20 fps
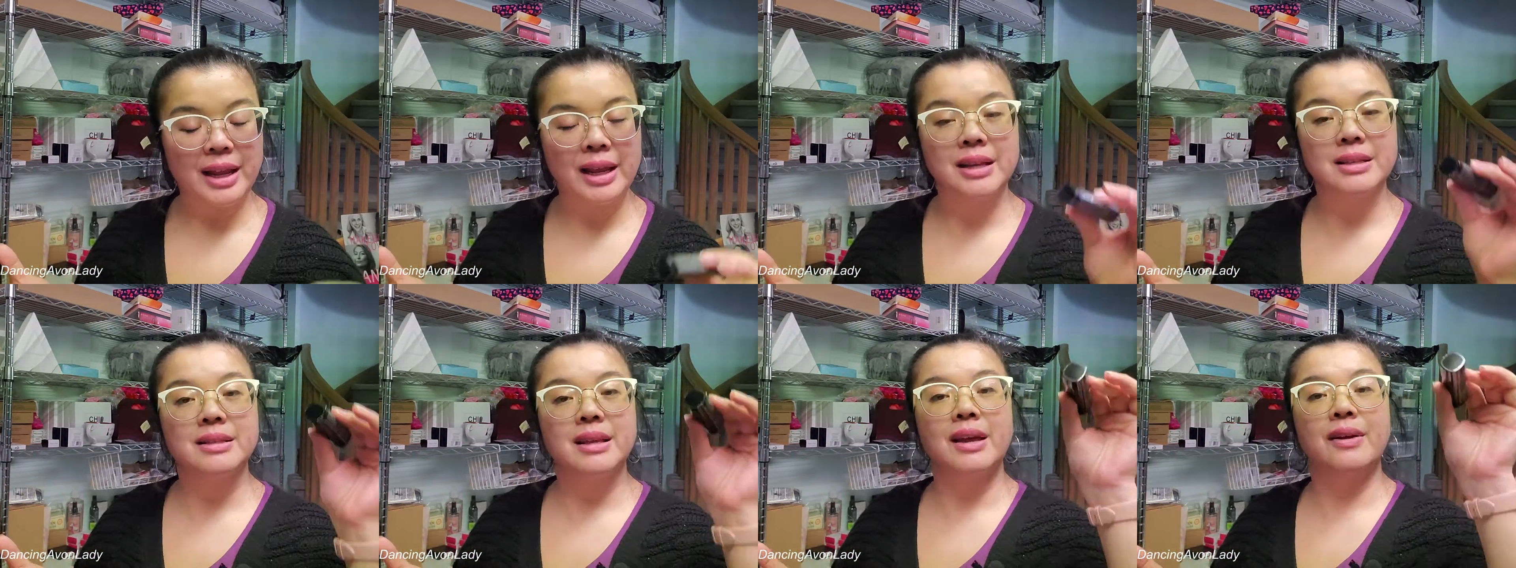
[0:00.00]

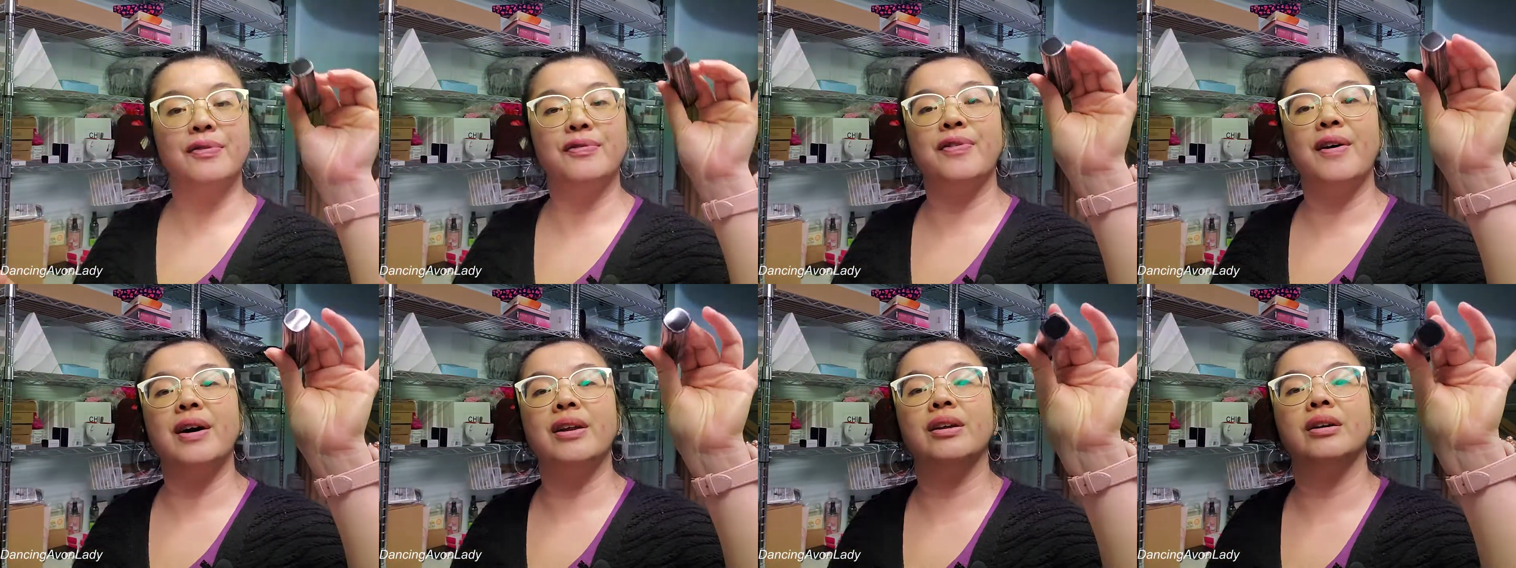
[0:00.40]
is a
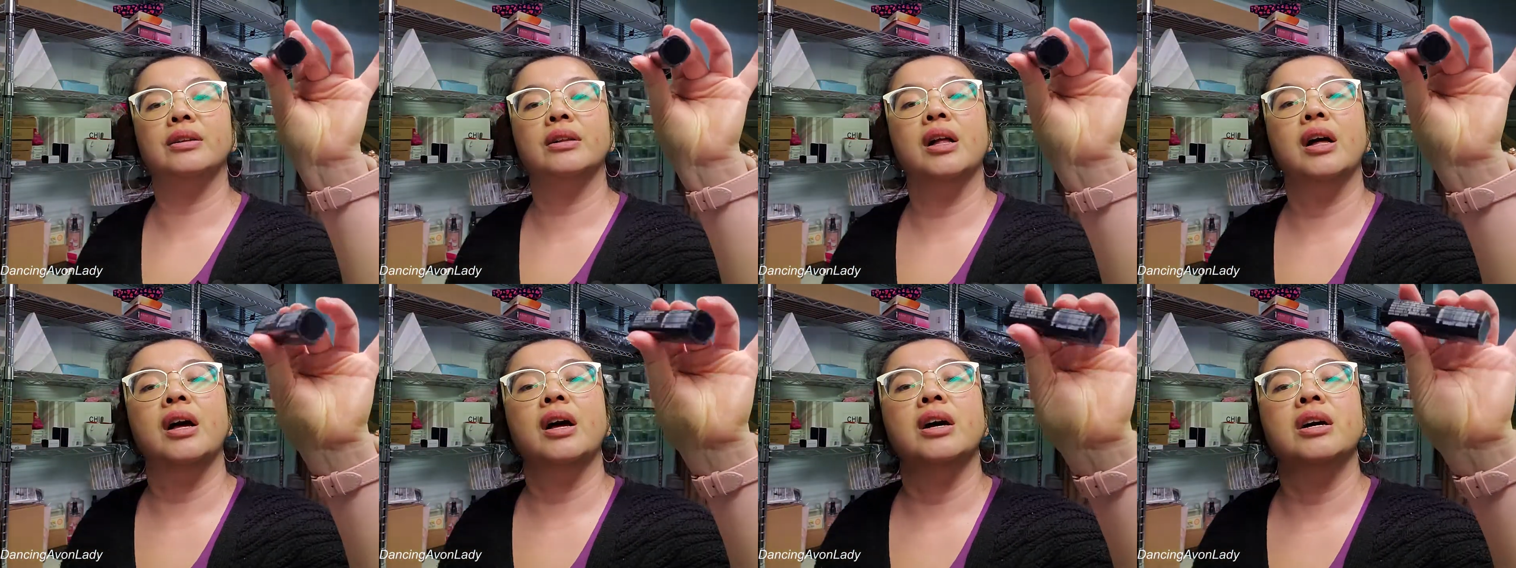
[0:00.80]
final
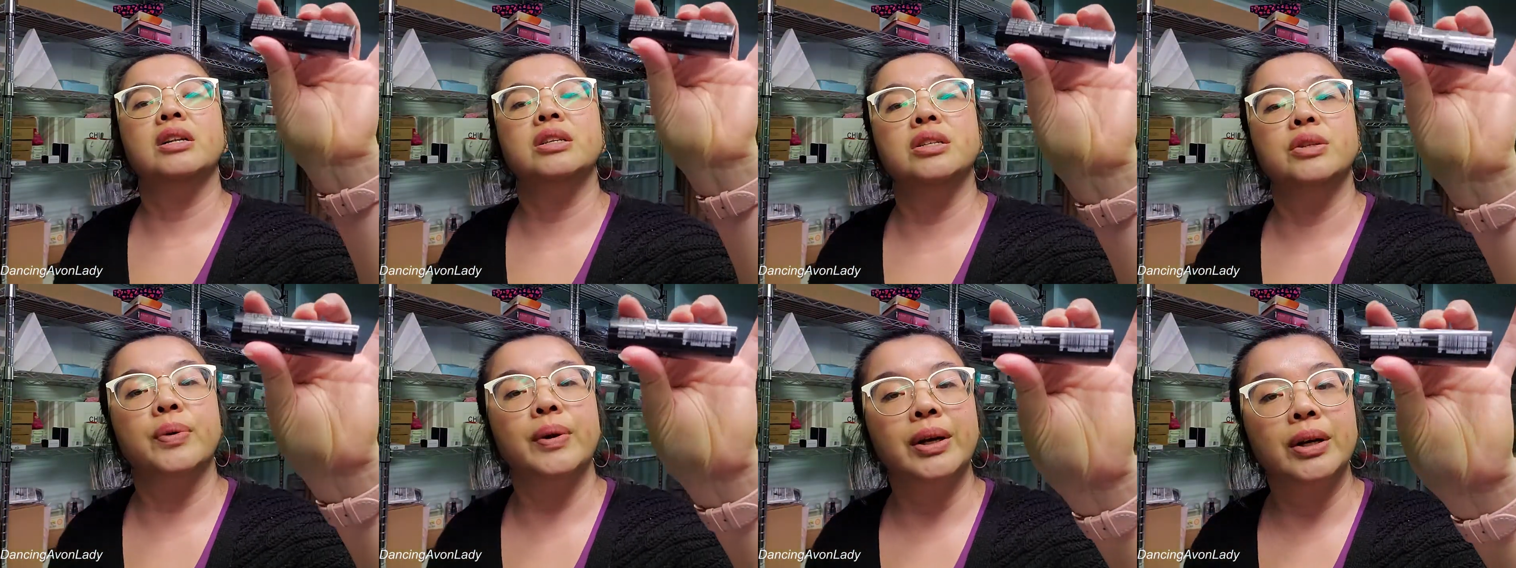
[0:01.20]

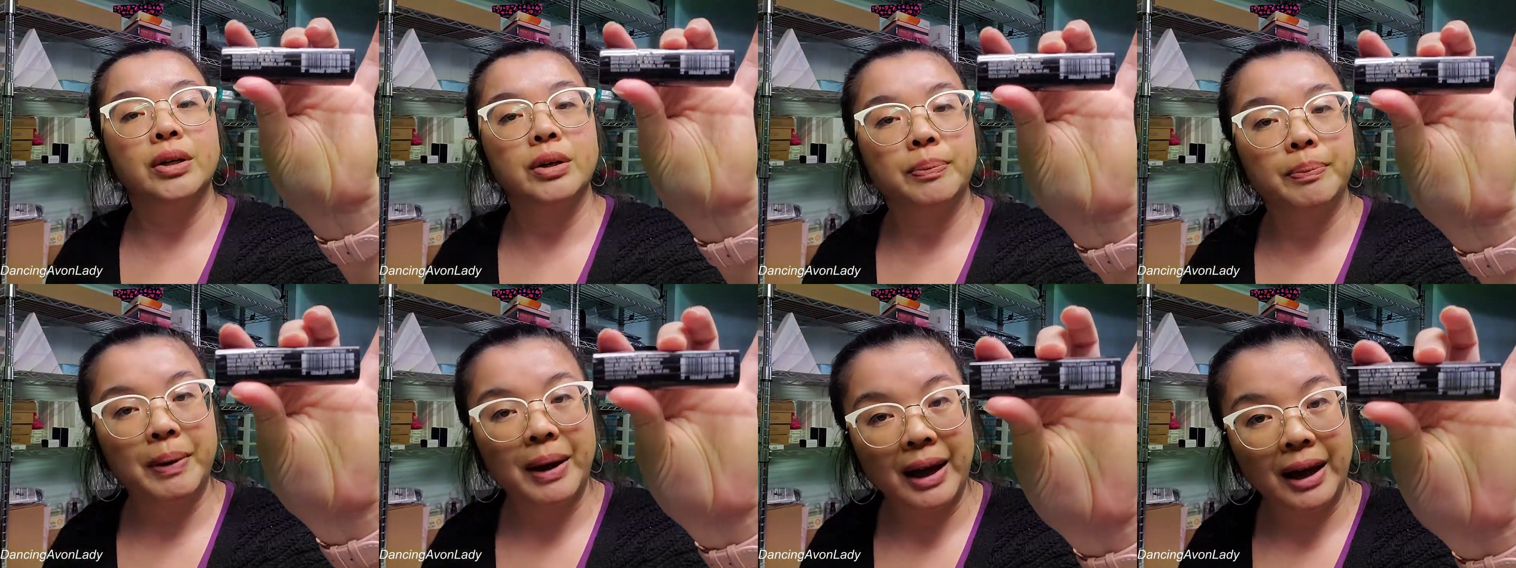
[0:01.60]

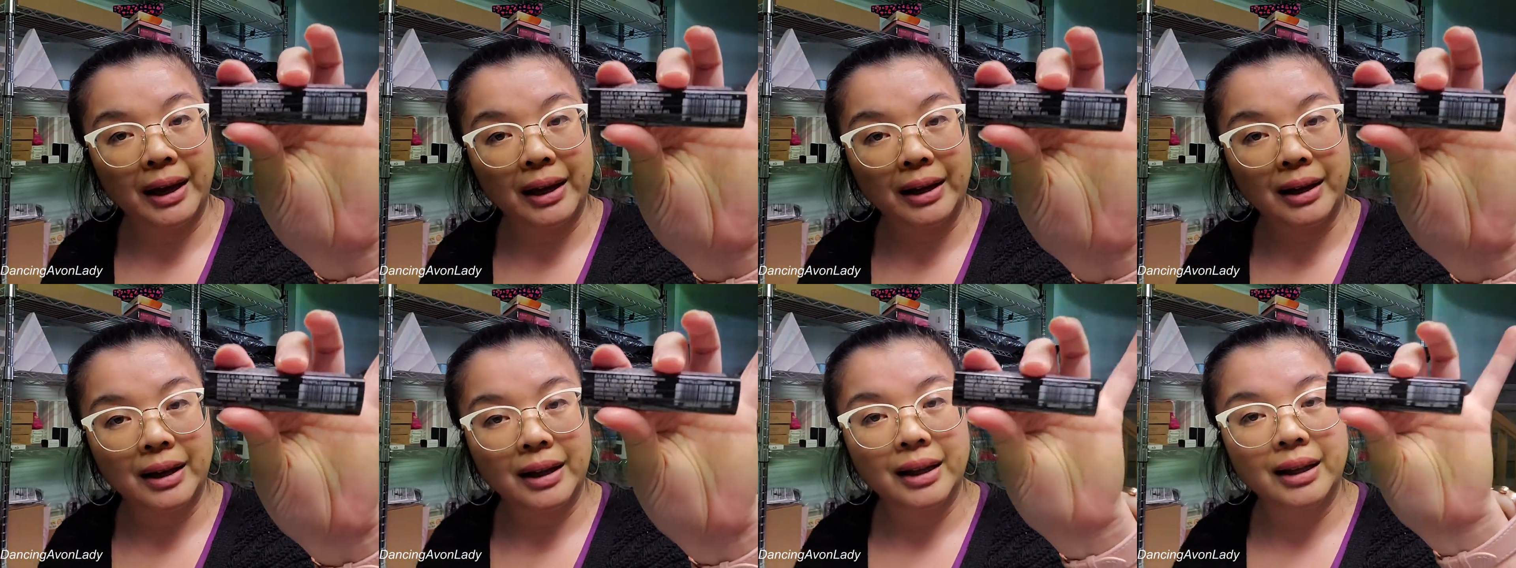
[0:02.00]
Twinkle Pink